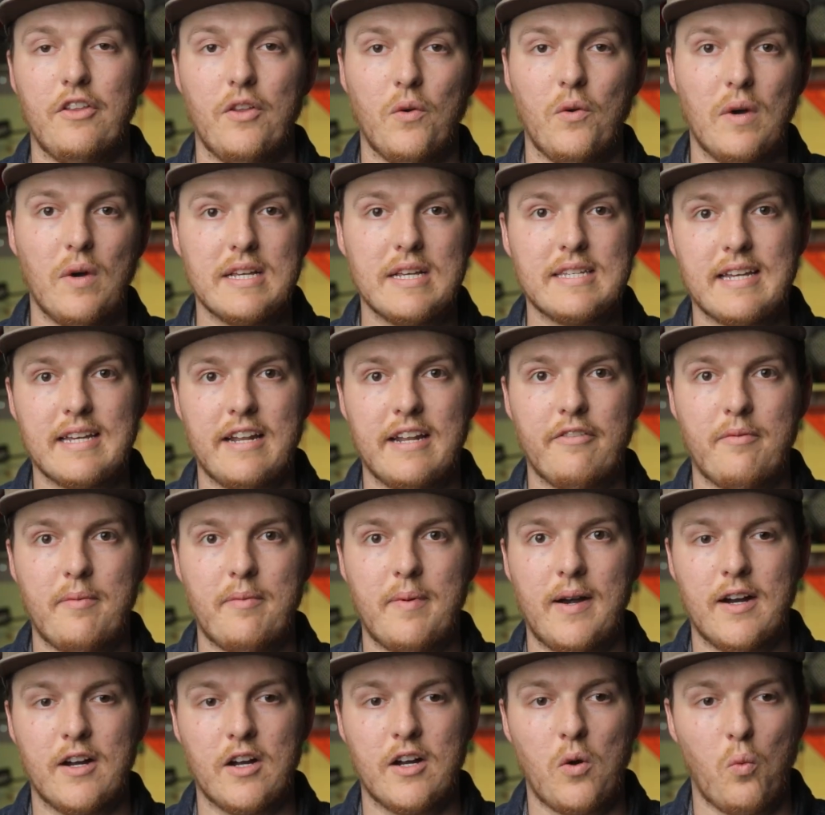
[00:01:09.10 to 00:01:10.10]
on the west side of
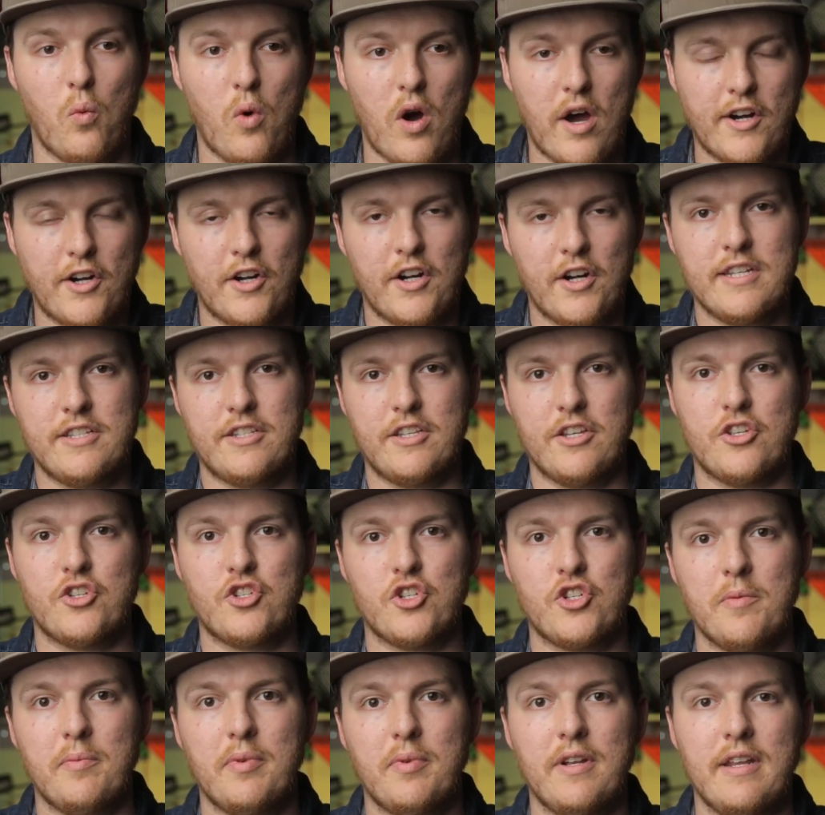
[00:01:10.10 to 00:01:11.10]
America, water is
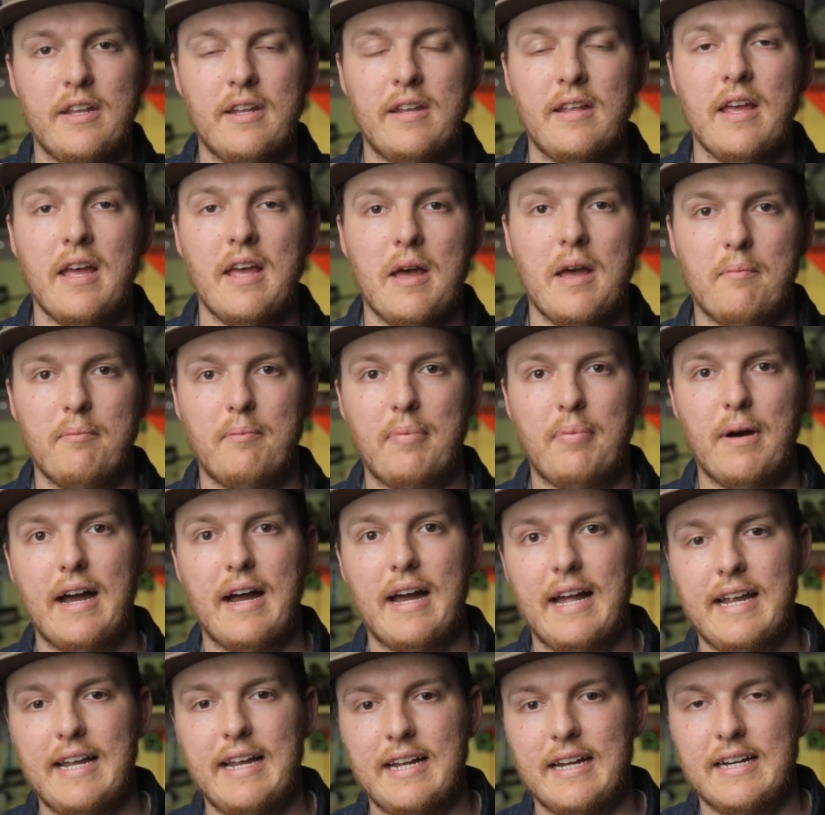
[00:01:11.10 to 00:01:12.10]
distributed
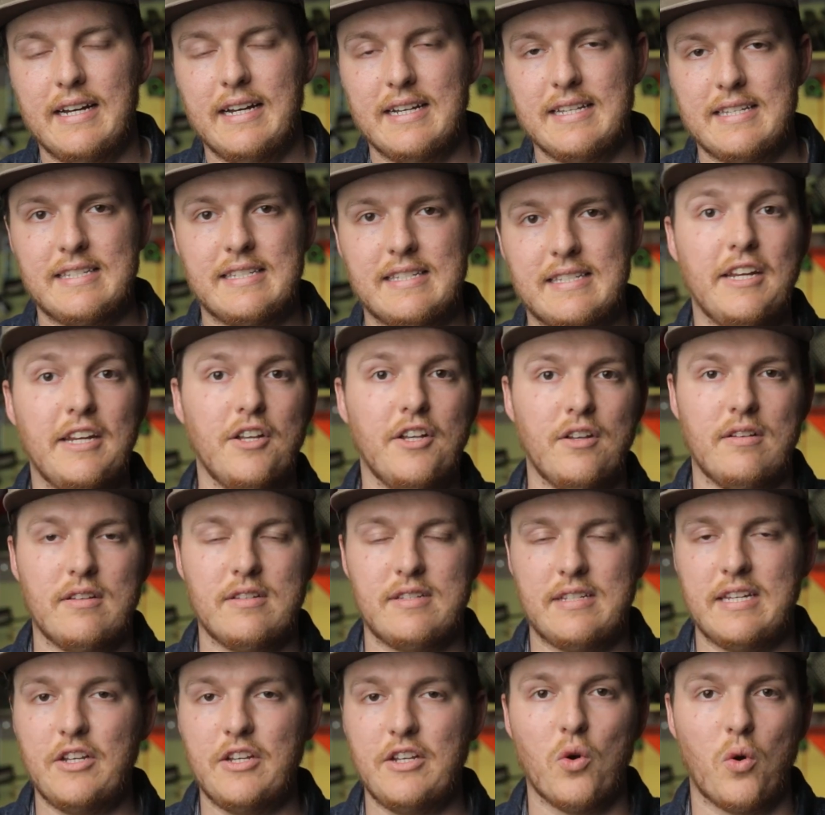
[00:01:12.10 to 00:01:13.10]
by
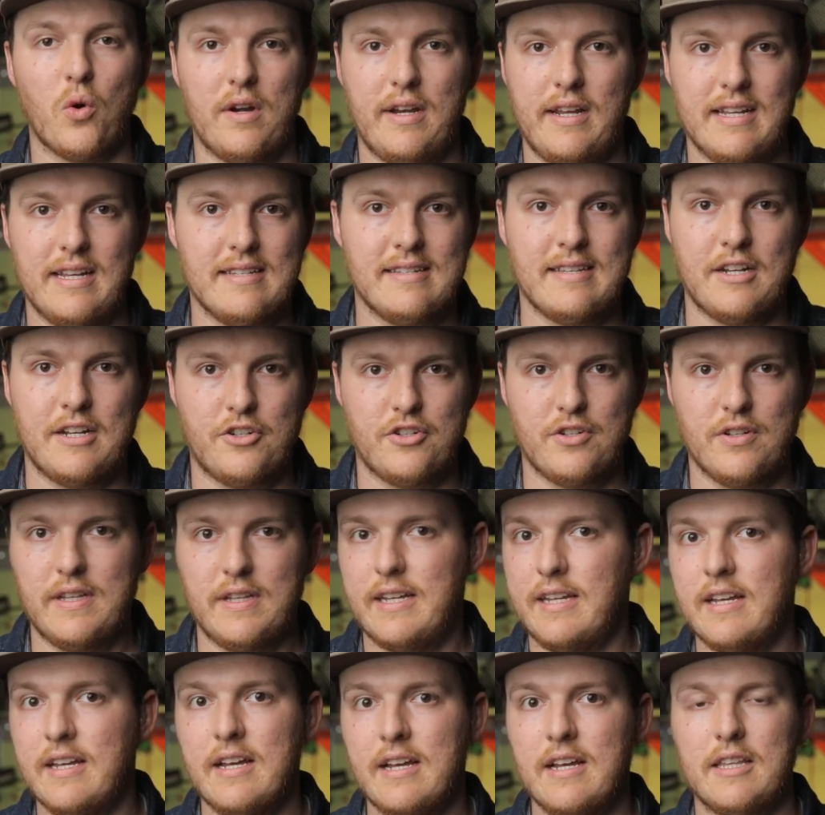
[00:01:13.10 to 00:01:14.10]
seniority,
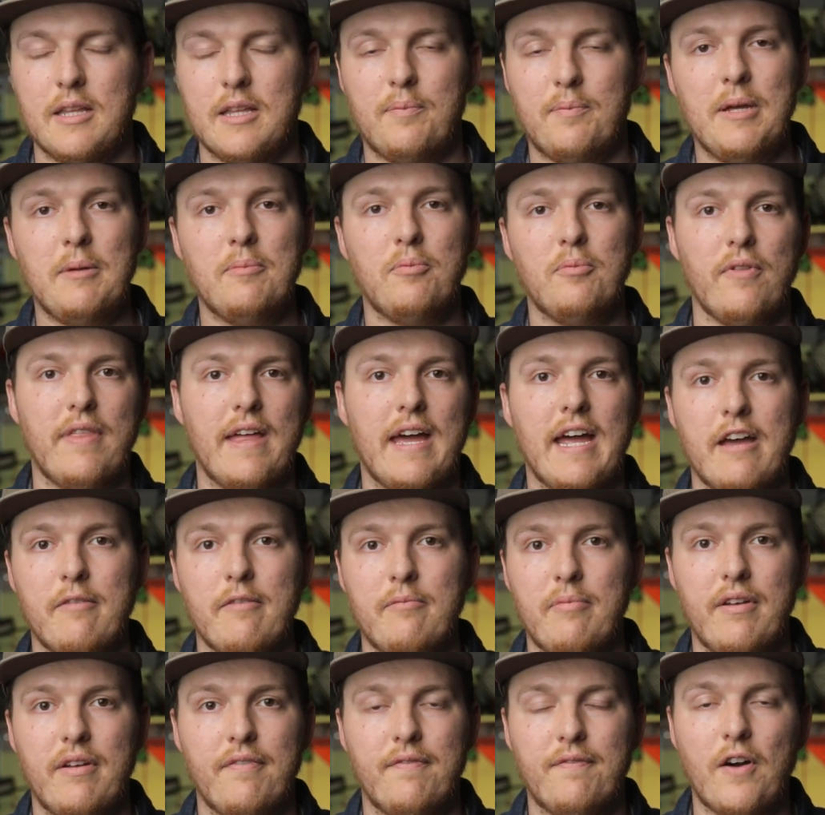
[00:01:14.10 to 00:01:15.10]
essentially. The people that
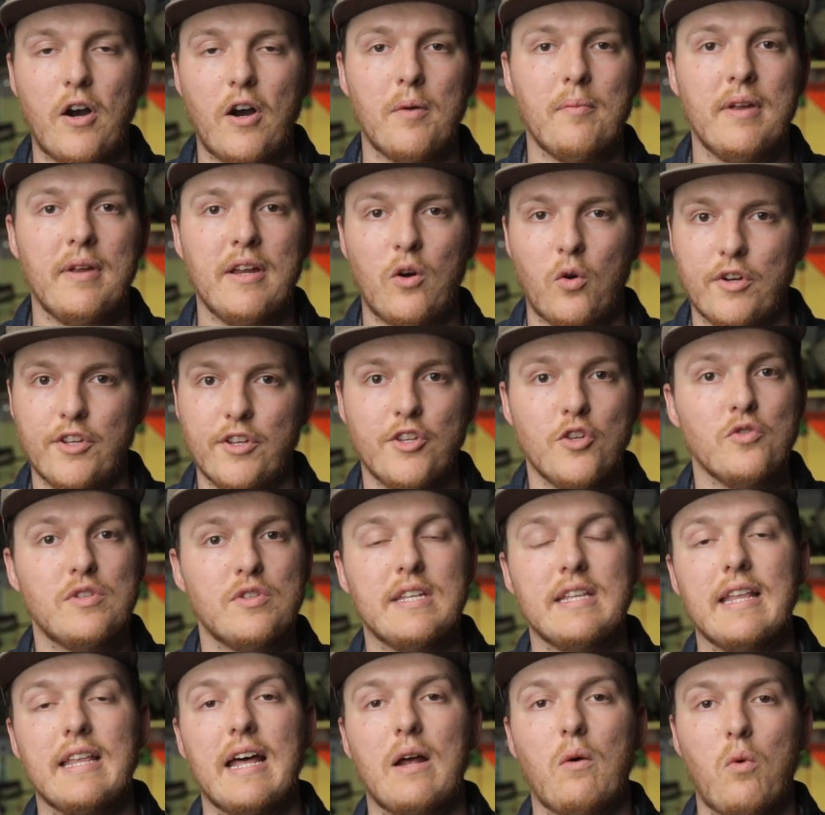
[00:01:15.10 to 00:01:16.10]
have been farming or
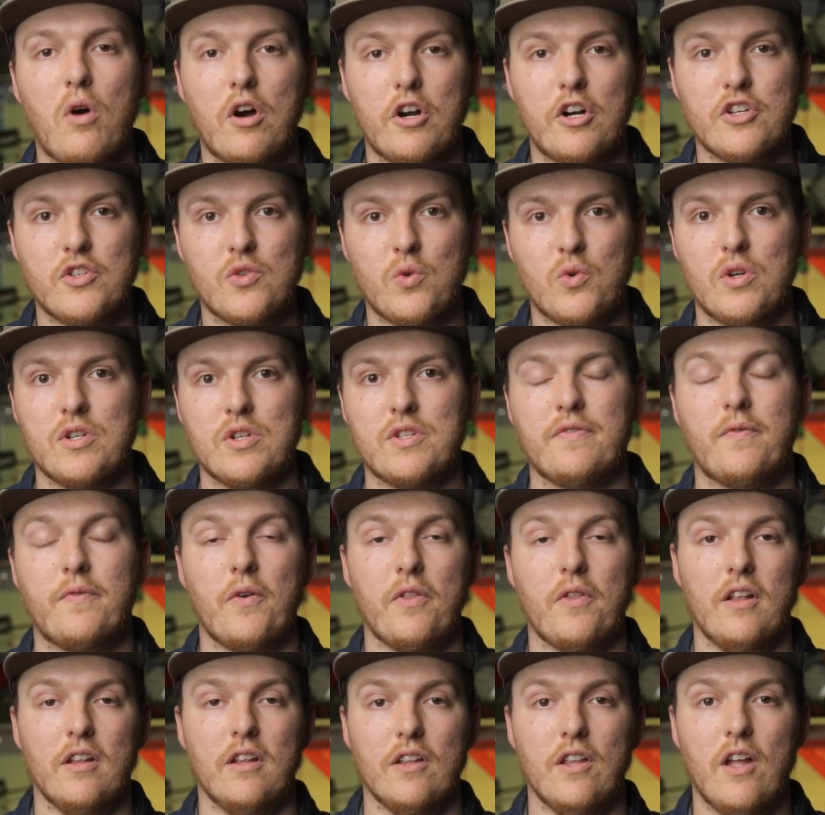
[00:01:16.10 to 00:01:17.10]
using that water source
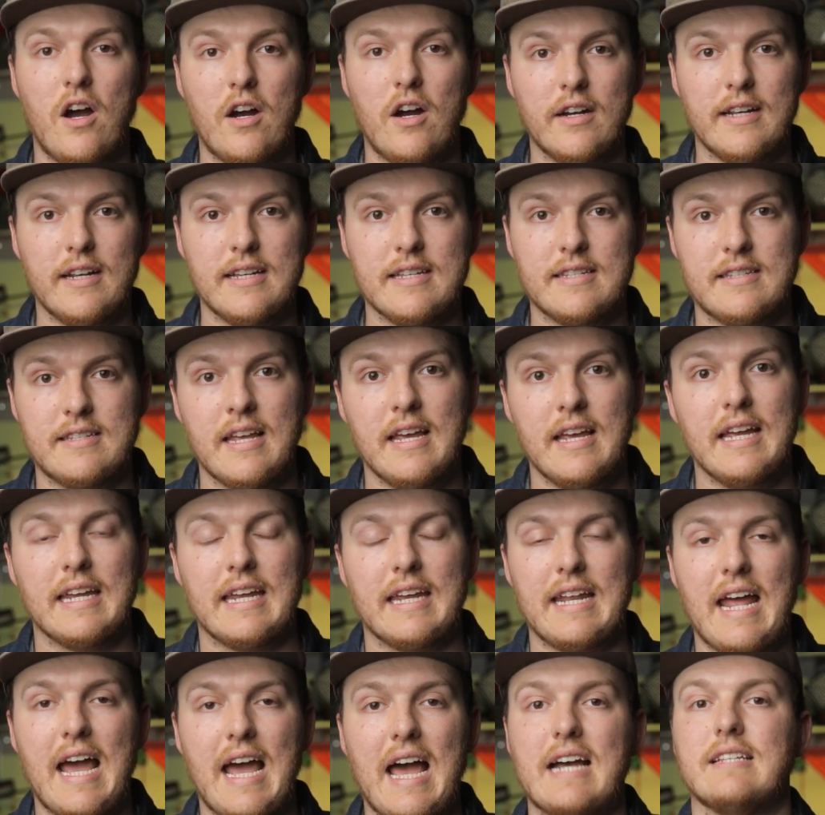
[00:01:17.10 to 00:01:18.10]
for the longest
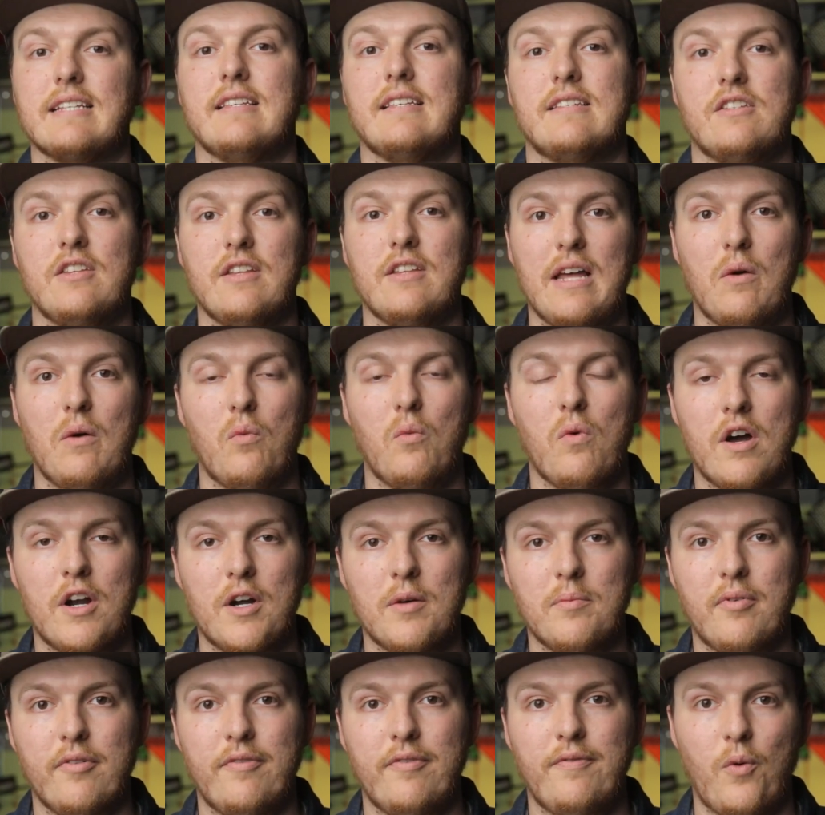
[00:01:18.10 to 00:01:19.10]
get access to that
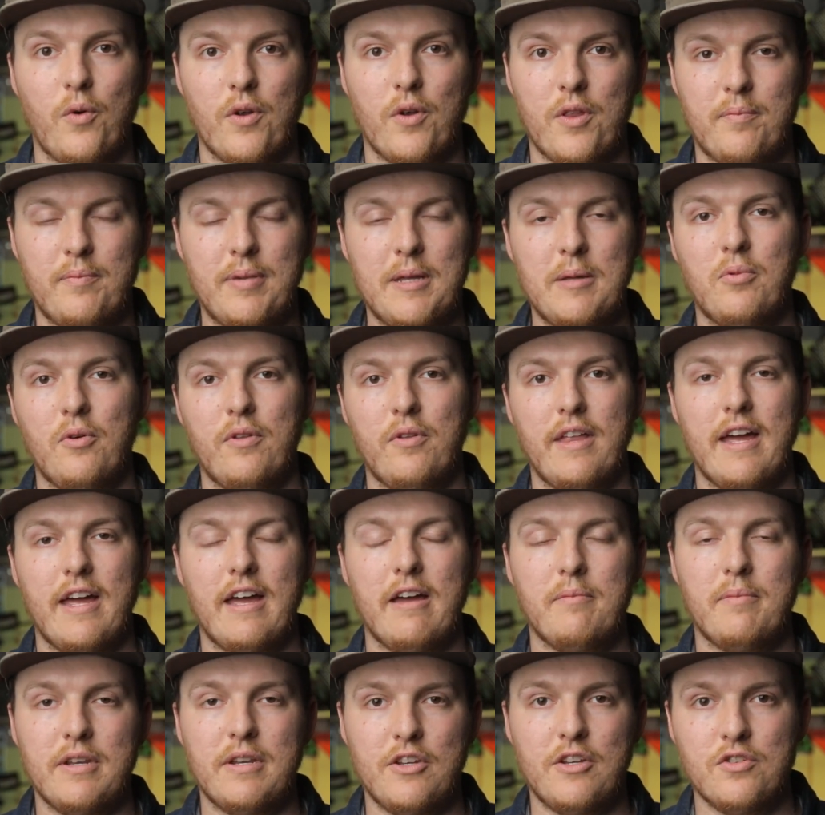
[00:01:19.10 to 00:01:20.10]
water before the people that
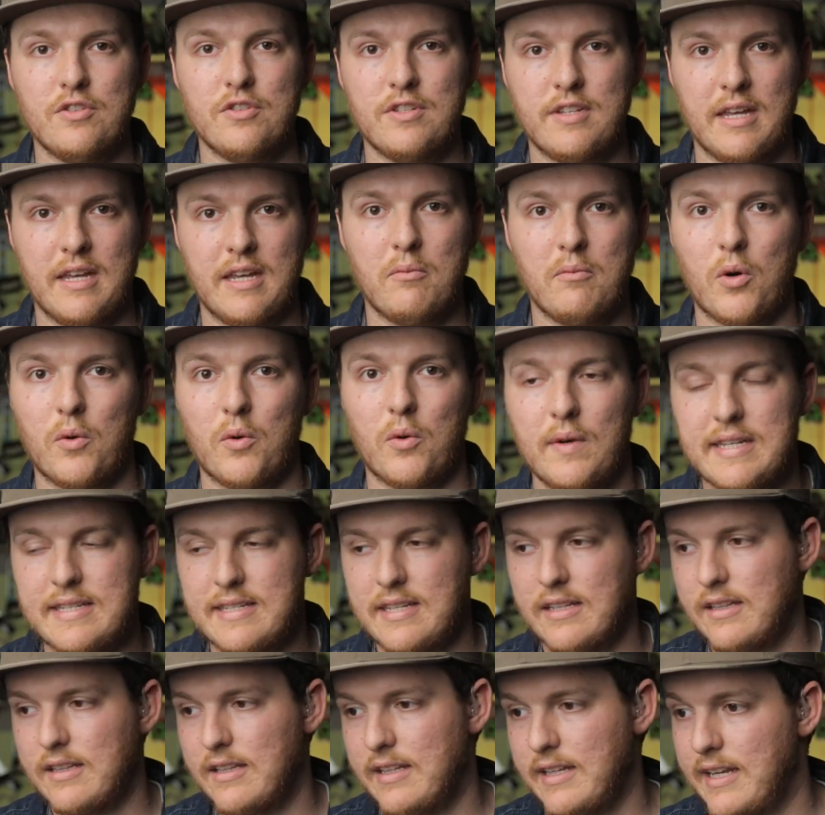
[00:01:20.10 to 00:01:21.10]
have been using it more
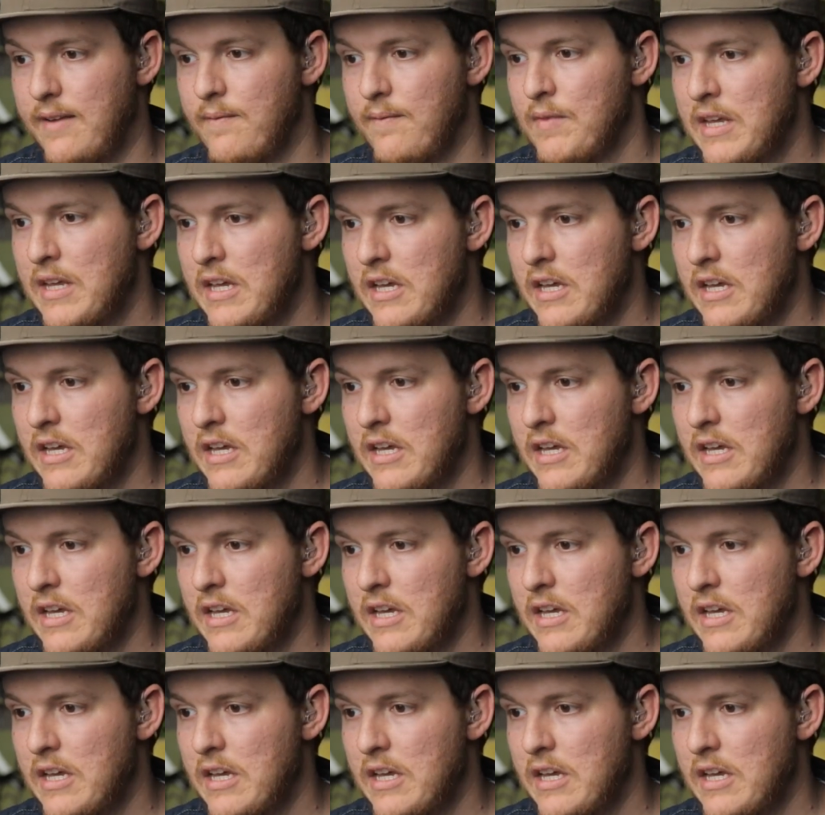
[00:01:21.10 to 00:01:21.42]
recently.